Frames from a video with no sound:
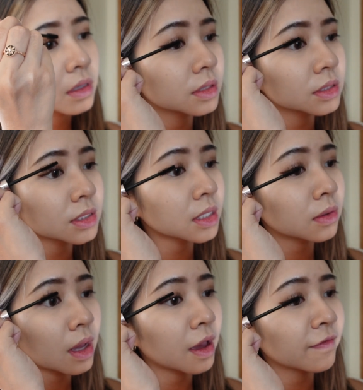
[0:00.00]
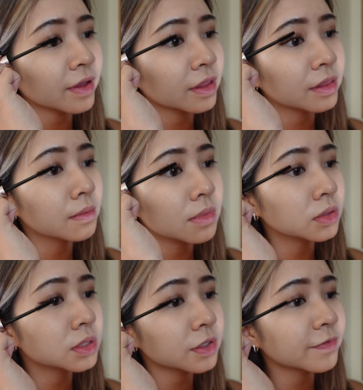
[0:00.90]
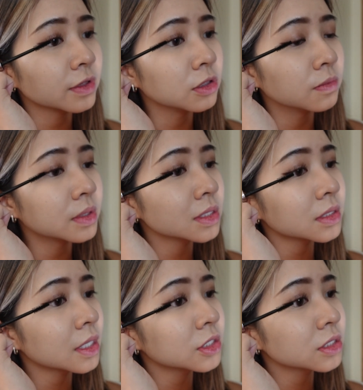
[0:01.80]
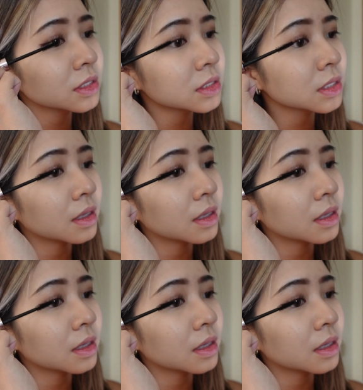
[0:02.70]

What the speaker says: Since I don't have like the most voluminous lashes,